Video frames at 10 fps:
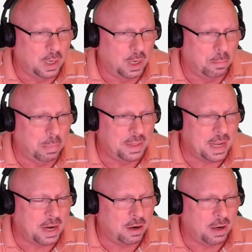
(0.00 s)
but
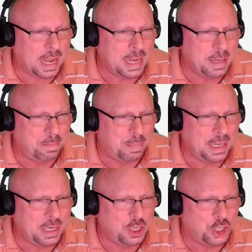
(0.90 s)
their
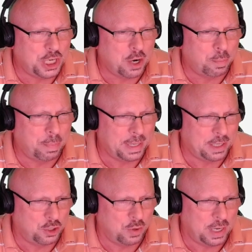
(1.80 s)
AP shell
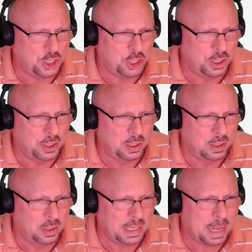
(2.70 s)
penetration
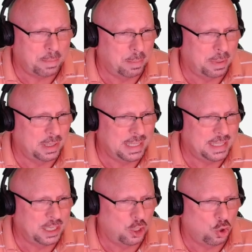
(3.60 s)
capabilities
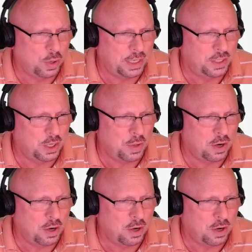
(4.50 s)
increase. So they're